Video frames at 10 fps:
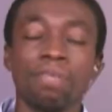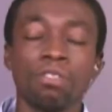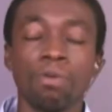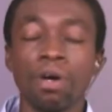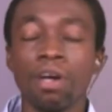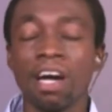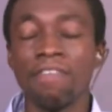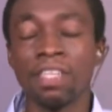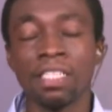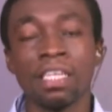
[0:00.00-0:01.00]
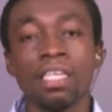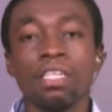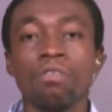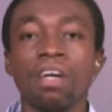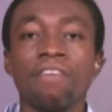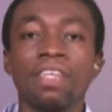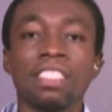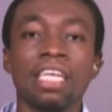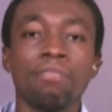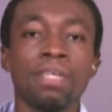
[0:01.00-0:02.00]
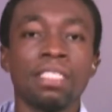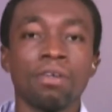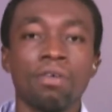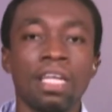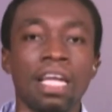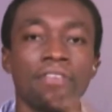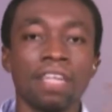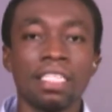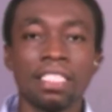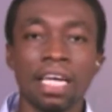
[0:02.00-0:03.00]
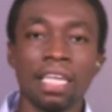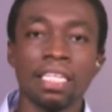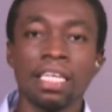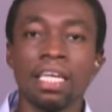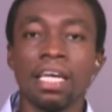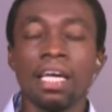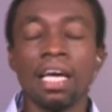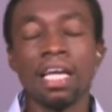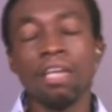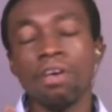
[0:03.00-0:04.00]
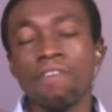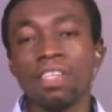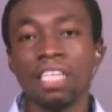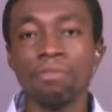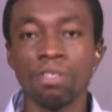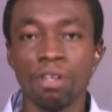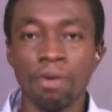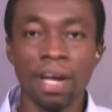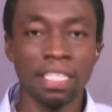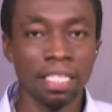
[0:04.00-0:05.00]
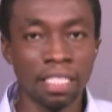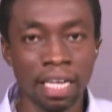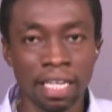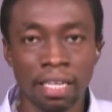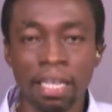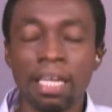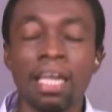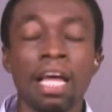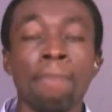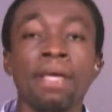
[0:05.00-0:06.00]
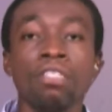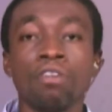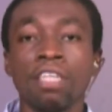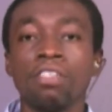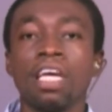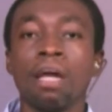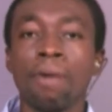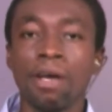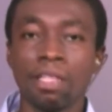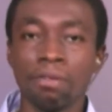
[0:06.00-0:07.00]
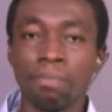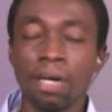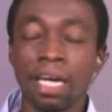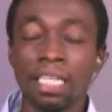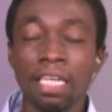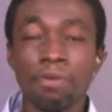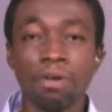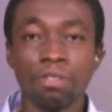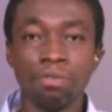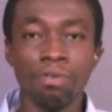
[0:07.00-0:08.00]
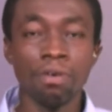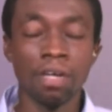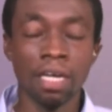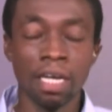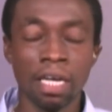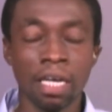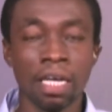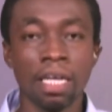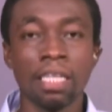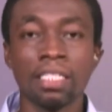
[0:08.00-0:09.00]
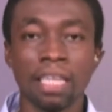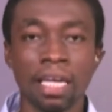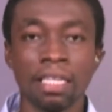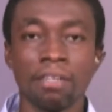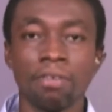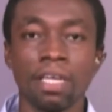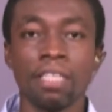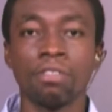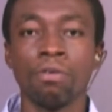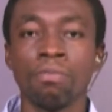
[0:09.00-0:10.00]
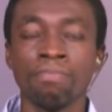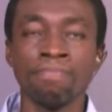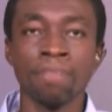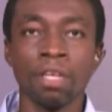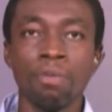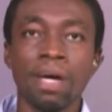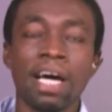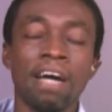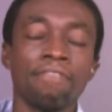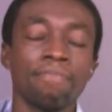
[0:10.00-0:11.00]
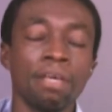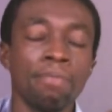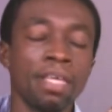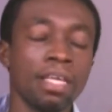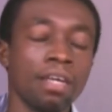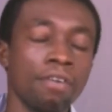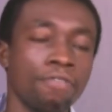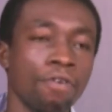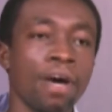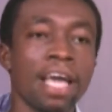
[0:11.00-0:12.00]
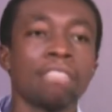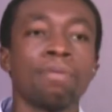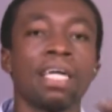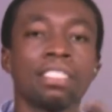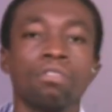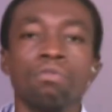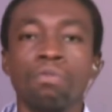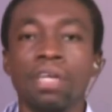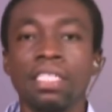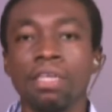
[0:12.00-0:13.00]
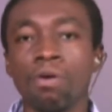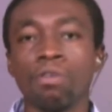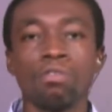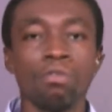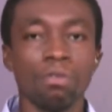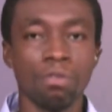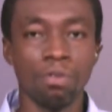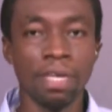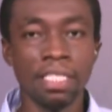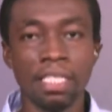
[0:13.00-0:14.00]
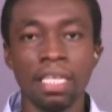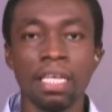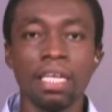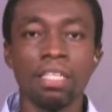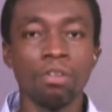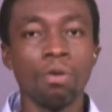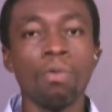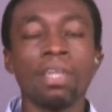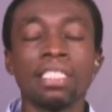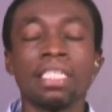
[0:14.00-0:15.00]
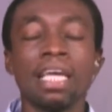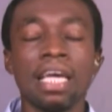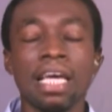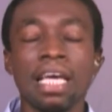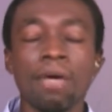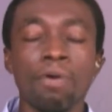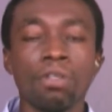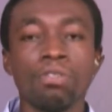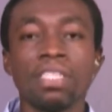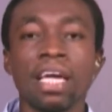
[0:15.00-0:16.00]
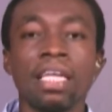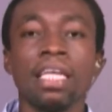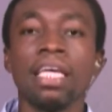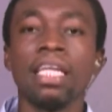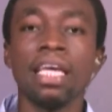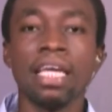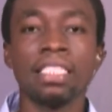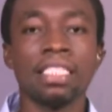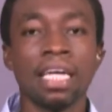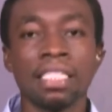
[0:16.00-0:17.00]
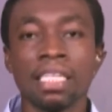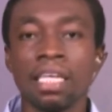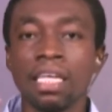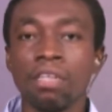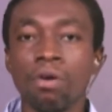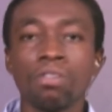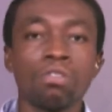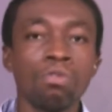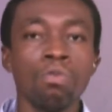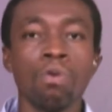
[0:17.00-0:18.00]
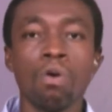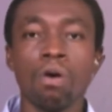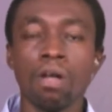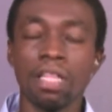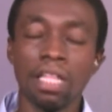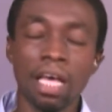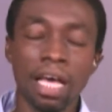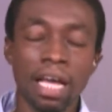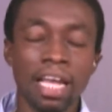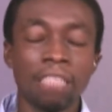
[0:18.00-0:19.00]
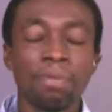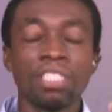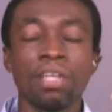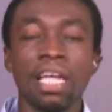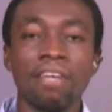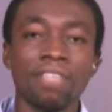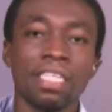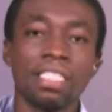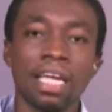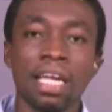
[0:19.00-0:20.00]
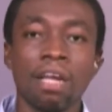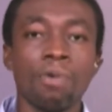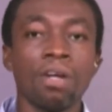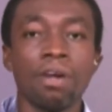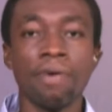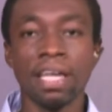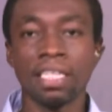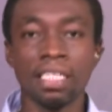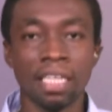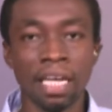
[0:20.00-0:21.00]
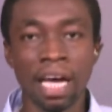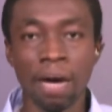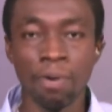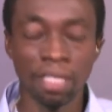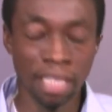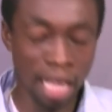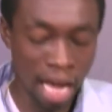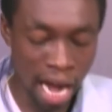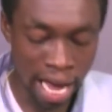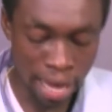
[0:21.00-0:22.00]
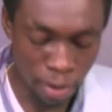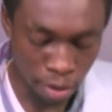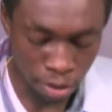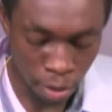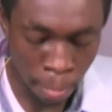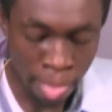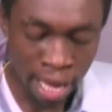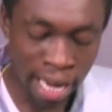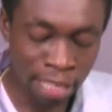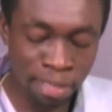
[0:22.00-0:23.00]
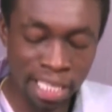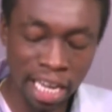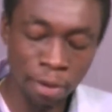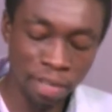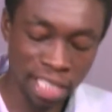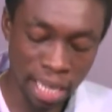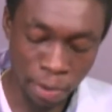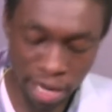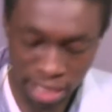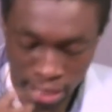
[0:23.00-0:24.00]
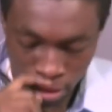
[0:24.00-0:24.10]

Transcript: So what you have is you have a statement on the left hand side and you have a statement on the right hand side, and they are being joined together by an equal to sign. Okay, so you might have maybe 4x plus 2 is equal to 20. So what the equal to sign indicates is that those two, the expression on the left hand side and the one on the right hand side are equal. So that's basically what an equation is.